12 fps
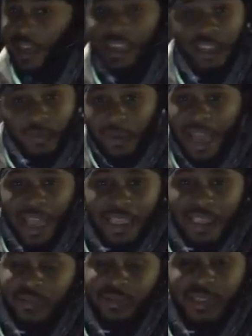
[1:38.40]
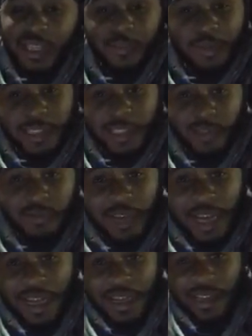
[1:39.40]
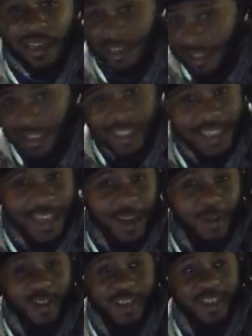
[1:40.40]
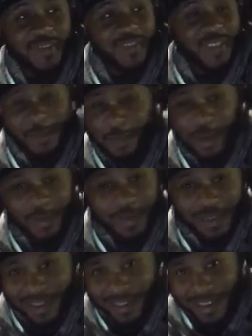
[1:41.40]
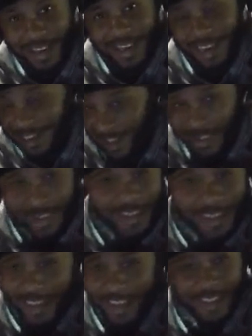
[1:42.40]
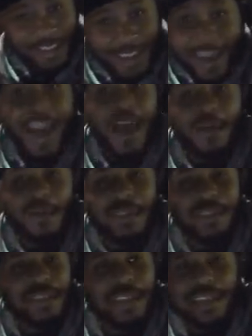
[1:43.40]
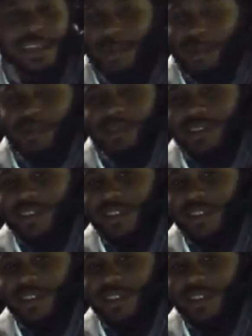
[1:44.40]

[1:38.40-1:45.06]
hit the rack, get some sleep because you got another 10-hour shift coming in 10 hours. Don't